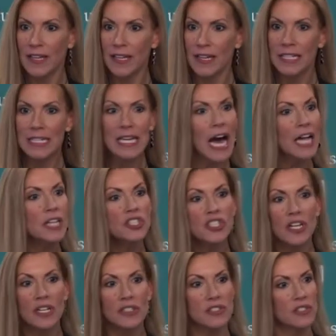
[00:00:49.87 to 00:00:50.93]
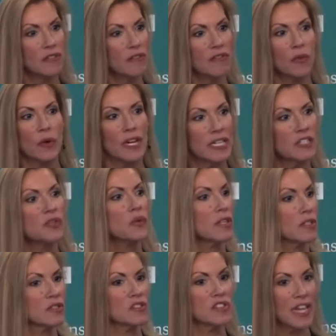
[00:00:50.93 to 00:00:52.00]
Not just for
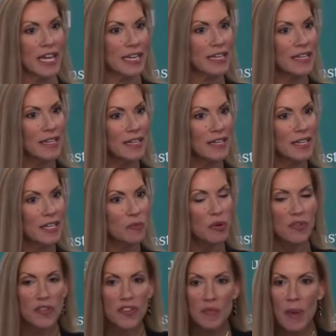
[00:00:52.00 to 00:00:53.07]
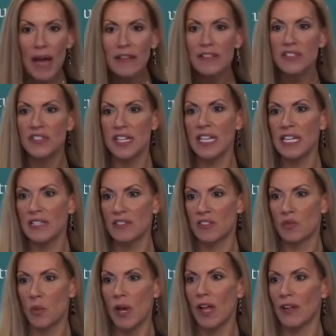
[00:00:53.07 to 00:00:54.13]
Israel's sake, but for the Palestinians
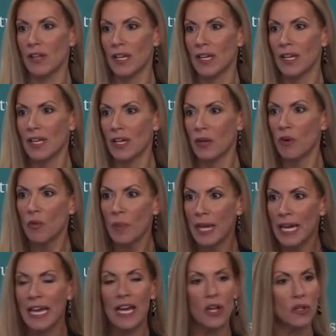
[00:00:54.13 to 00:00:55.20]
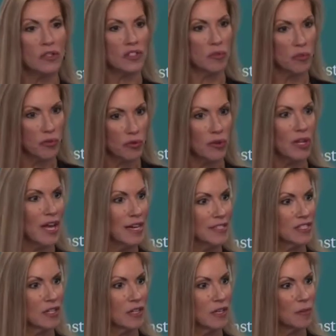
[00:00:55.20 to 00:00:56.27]
as well, who are being held and
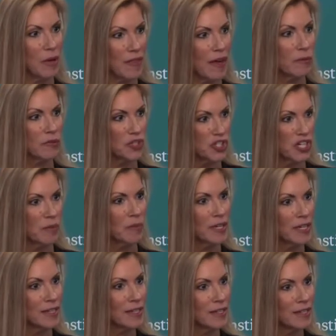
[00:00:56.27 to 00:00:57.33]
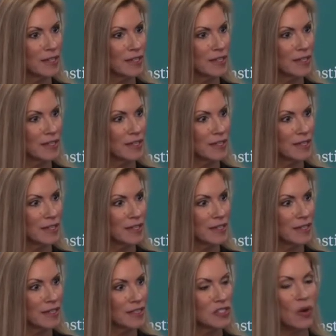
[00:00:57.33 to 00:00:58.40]
brutalized by that regime.
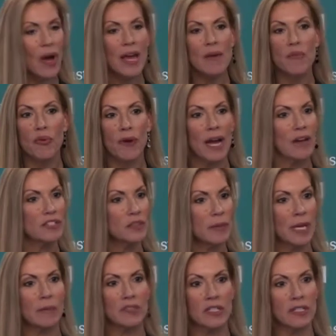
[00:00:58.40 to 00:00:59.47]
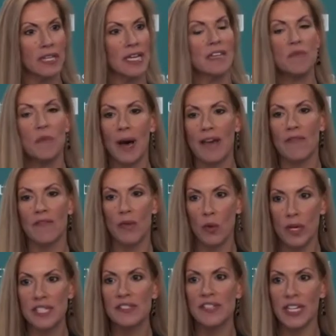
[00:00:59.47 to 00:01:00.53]
So I am proud to be able to lend my
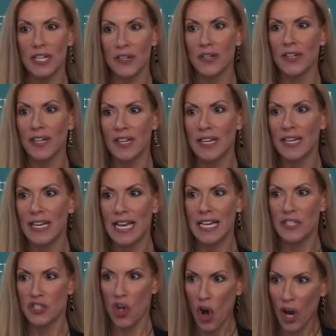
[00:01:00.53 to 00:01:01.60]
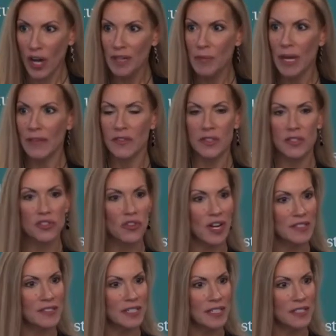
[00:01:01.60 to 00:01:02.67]
voice here and talk about the
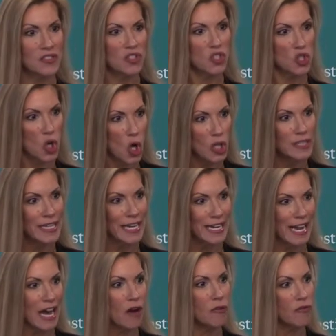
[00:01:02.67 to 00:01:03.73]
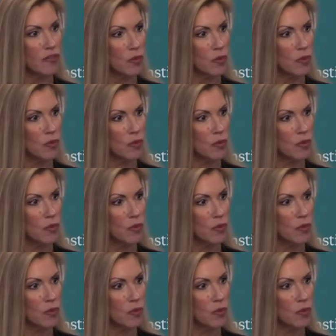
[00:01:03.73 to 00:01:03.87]
atrocities, calling it out for